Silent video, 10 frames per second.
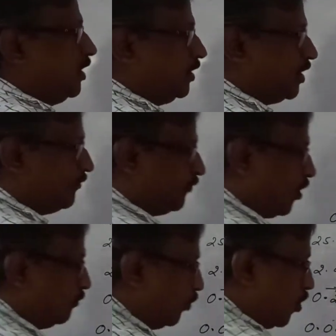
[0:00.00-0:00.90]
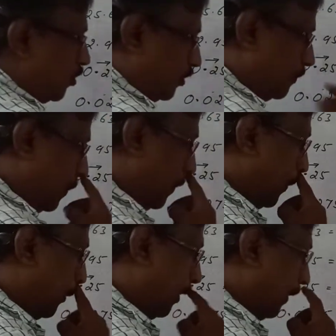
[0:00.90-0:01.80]
Now from log,
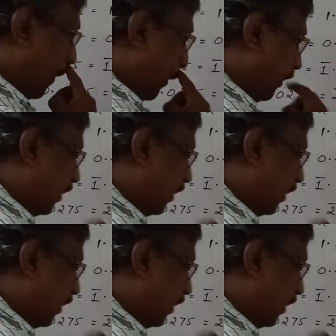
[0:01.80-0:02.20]
right,